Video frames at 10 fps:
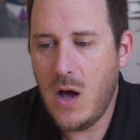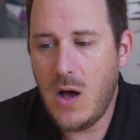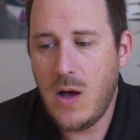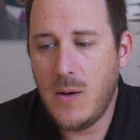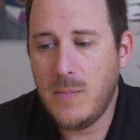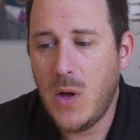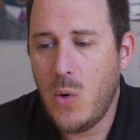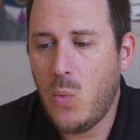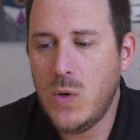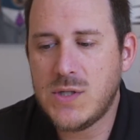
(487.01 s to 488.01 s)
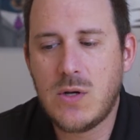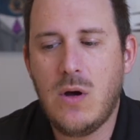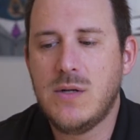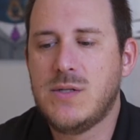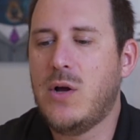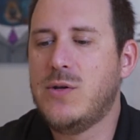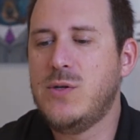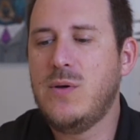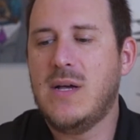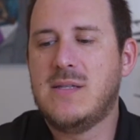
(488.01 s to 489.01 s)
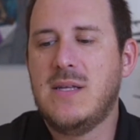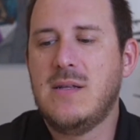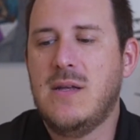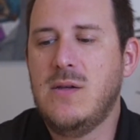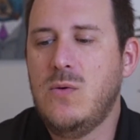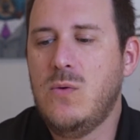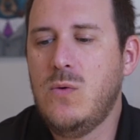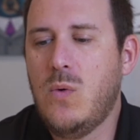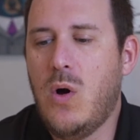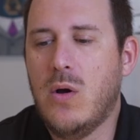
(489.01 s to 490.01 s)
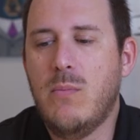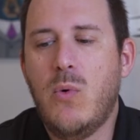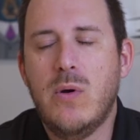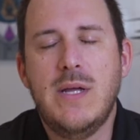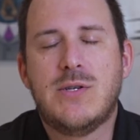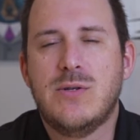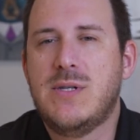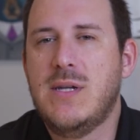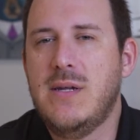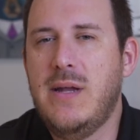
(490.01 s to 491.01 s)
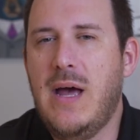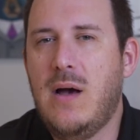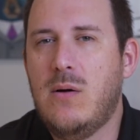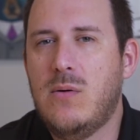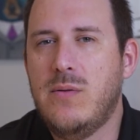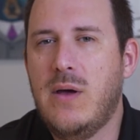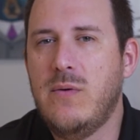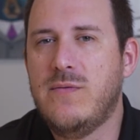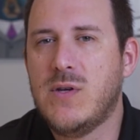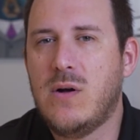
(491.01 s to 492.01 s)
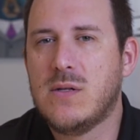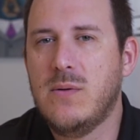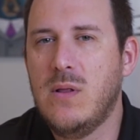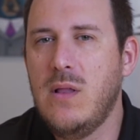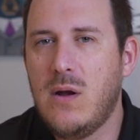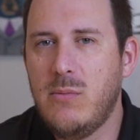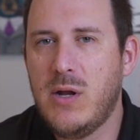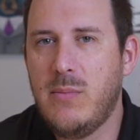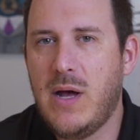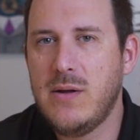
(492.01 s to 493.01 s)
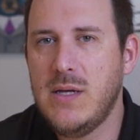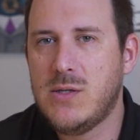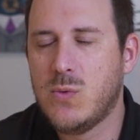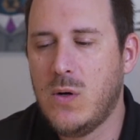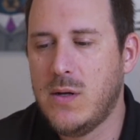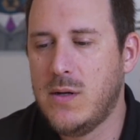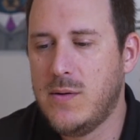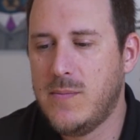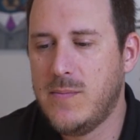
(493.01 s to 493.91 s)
Um, which cards are, do you guys think that you are more interested in now that we've talked a little bit about each one?